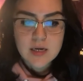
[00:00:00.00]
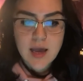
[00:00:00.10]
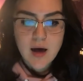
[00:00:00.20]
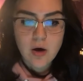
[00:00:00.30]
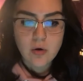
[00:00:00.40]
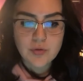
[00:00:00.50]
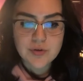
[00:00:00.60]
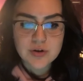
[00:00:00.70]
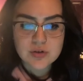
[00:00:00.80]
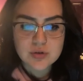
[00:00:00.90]
Now,
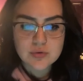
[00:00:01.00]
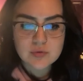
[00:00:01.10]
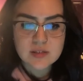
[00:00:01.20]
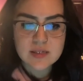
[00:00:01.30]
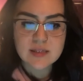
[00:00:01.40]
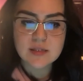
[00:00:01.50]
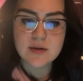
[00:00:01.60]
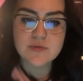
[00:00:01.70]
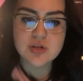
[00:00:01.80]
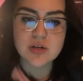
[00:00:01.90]
there are two sets
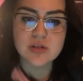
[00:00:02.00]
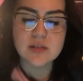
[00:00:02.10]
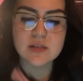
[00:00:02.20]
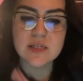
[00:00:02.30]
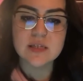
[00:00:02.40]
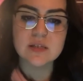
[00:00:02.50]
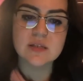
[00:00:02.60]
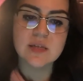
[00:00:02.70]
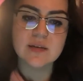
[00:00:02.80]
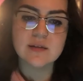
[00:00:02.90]
of judges needed to
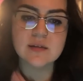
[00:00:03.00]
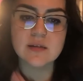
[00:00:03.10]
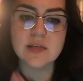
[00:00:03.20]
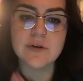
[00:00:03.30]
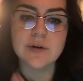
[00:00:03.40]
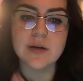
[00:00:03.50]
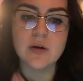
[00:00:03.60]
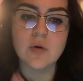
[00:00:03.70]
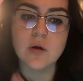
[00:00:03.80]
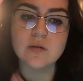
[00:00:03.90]
test the theory
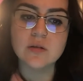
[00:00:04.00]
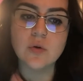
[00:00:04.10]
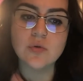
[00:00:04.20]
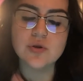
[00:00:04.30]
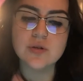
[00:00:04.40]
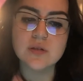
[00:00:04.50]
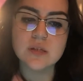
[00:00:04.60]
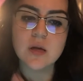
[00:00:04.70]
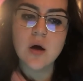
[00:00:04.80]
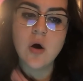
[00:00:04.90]
across cultures.
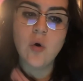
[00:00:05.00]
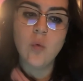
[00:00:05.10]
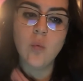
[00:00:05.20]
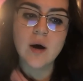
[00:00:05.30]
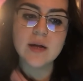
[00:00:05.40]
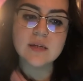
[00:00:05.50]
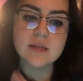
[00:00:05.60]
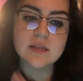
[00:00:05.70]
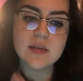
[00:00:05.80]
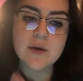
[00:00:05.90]
One
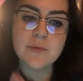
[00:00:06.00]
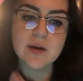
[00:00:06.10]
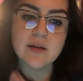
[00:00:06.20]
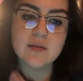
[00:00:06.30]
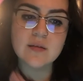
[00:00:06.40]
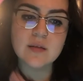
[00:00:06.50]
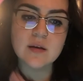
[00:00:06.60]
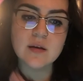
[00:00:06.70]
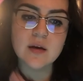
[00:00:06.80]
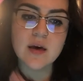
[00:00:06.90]
set reads
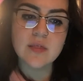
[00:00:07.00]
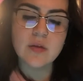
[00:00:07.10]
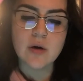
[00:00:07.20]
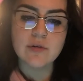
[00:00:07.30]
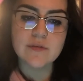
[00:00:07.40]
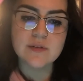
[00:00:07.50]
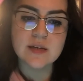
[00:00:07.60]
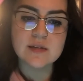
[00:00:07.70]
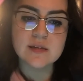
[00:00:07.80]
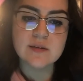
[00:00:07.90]
the
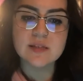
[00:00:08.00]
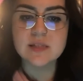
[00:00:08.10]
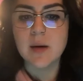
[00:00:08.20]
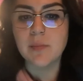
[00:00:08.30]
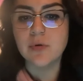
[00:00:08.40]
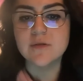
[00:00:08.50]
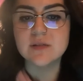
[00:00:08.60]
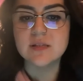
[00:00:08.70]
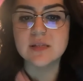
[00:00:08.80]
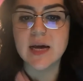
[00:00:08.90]
ethnographies of a sample of
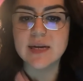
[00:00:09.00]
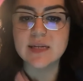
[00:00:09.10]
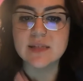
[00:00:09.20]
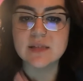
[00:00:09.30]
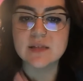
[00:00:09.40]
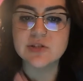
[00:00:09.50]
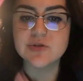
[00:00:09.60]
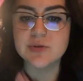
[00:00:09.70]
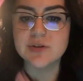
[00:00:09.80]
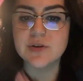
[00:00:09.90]
societies
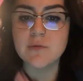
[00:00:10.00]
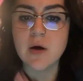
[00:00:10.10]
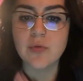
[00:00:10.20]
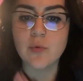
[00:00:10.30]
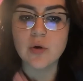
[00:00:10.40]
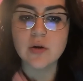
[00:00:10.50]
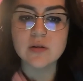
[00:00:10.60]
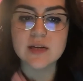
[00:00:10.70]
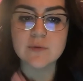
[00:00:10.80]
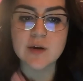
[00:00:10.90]
distributed around the
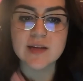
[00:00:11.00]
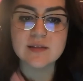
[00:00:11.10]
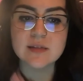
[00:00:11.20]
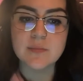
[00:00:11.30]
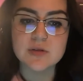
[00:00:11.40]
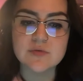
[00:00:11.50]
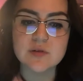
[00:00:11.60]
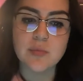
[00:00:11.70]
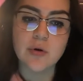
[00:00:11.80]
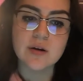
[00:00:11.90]
world and rates the mother's
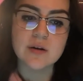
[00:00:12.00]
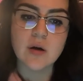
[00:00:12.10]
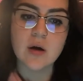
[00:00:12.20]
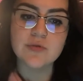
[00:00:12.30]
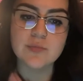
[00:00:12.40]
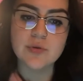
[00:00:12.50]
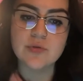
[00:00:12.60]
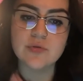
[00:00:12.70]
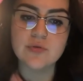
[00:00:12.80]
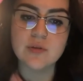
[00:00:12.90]
reported
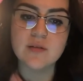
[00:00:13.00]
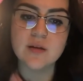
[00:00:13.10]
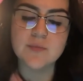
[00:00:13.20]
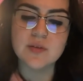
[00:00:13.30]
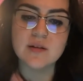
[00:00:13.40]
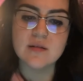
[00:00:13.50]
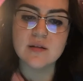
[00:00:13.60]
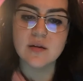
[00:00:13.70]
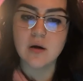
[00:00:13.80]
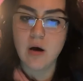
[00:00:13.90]
contribution to the subsistence
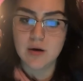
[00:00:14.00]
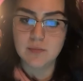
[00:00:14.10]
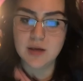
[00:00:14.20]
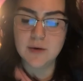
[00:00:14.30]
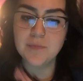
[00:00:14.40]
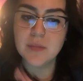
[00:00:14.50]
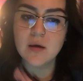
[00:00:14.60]
economy.